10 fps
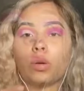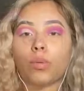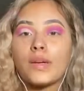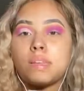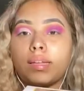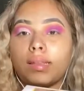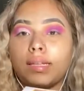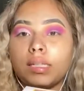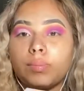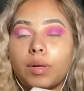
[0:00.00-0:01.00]
with
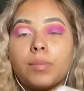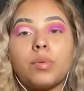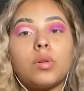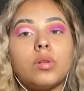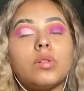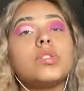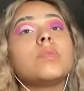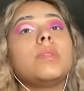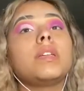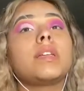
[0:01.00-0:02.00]
this purple to
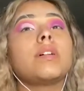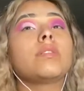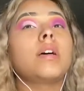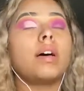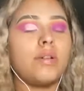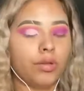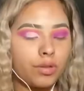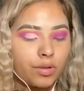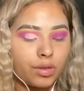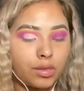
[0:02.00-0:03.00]
blend out the outer
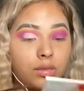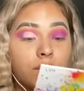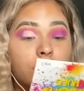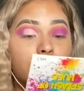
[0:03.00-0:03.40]
crease.